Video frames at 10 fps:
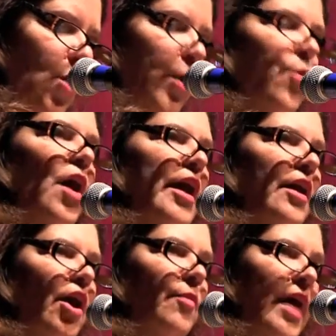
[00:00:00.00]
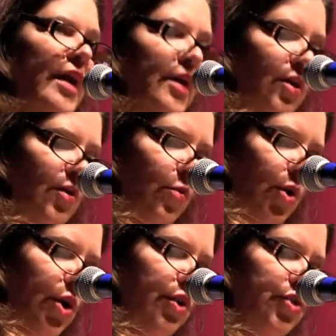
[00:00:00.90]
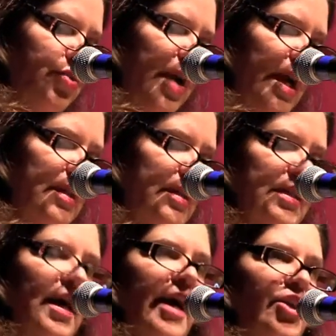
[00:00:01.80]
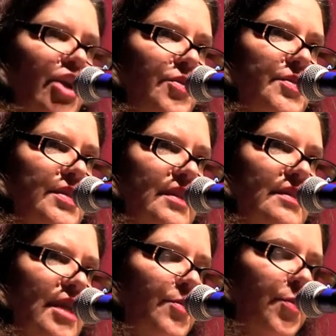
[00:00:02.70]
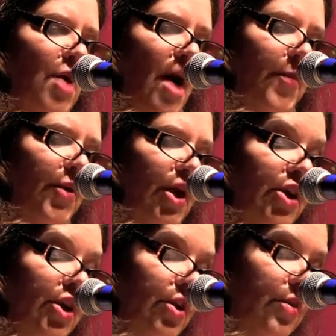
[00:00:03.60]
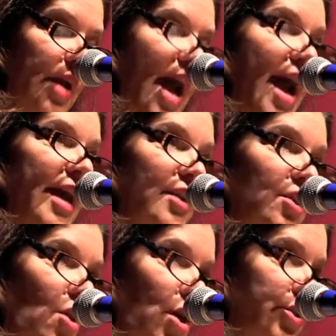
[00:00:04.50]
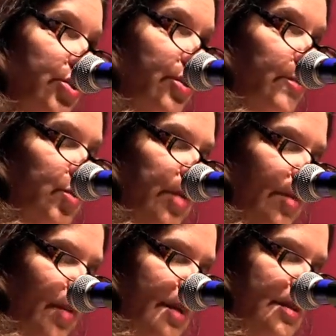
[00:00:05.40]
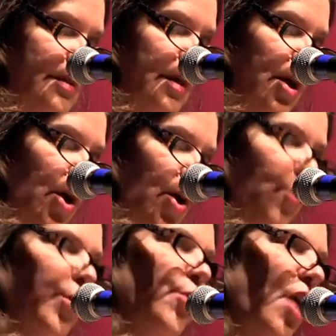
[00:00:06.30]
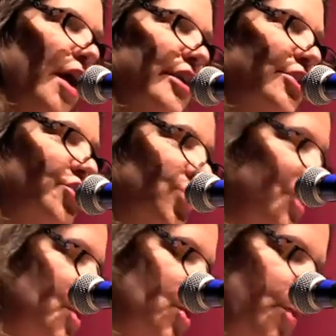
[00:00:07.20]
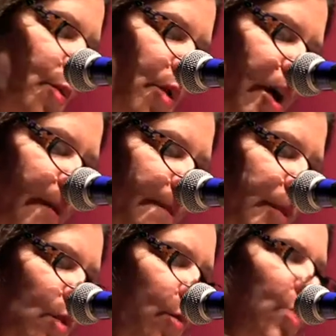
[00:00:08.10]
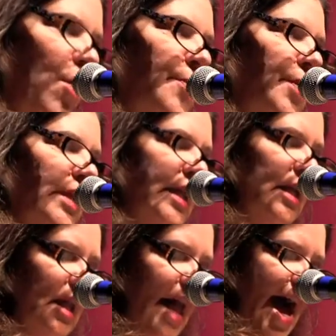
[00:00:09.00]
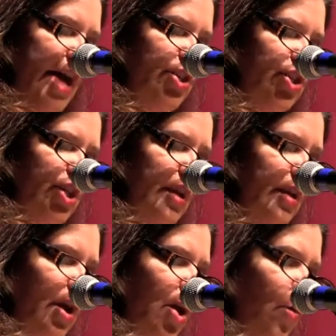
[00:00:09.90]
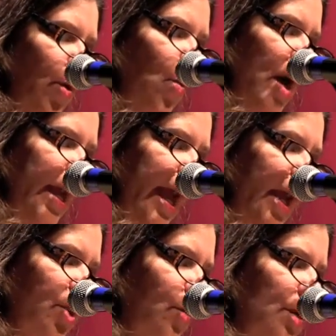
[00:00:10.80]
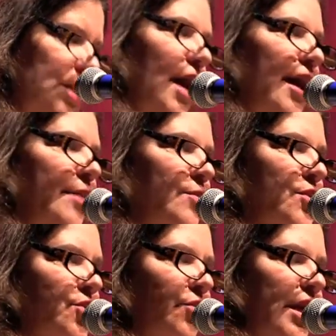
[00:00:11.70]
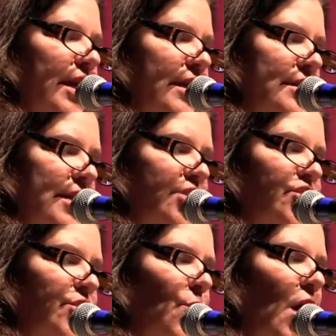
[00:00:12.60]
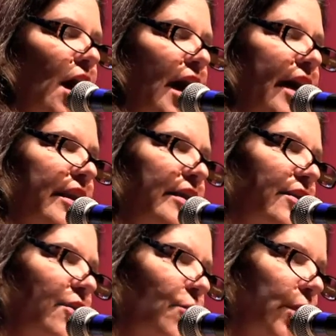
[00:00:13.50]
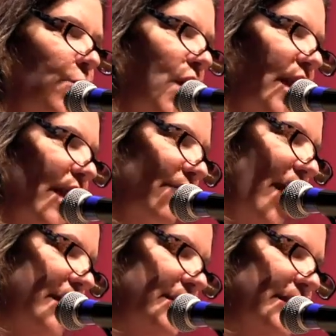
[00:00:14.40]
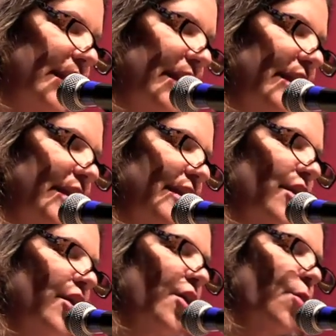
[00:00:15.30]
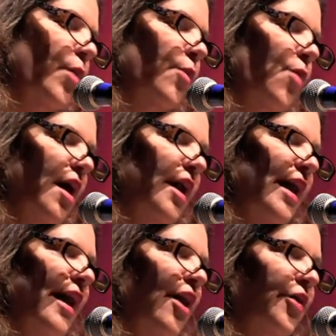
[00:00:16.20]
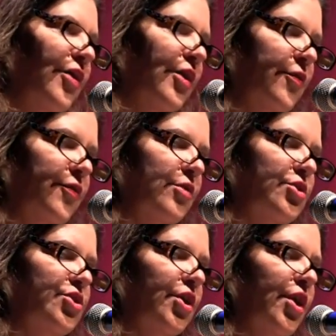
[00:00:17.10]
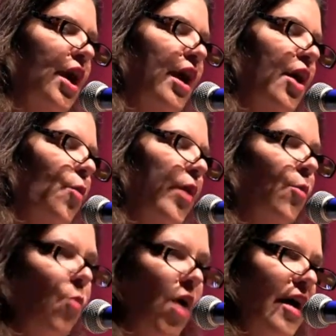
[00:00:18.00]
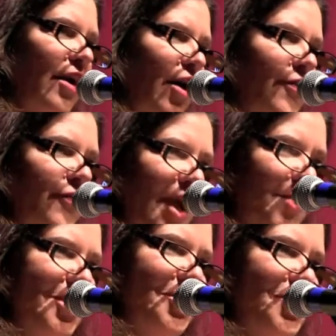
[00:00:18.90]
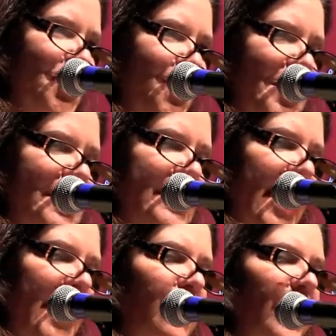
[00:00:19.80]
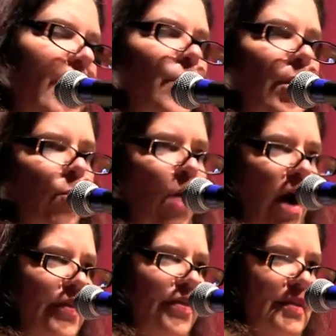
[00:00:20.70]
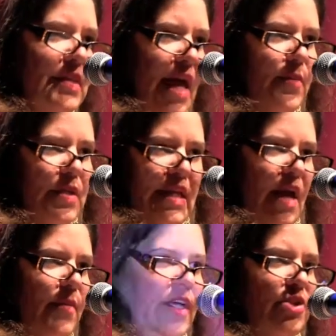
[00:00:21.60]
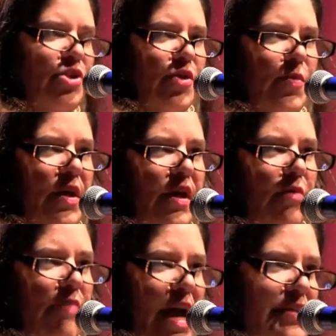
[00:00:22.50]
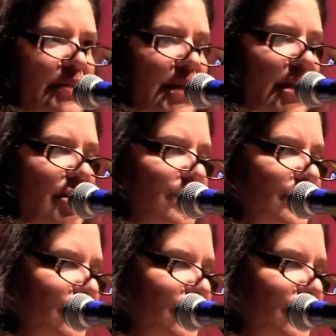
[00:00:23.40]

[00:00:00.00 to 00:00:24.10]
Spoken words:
We want our medical world trained in diagnosis and proper acute and long-term treatments. We want insurance support. We want political action. We want annual Lyme screenings nationwide. We want a vaccine. We want a healthier future. We want our families to be safe, and we want this epidemic to be arrested.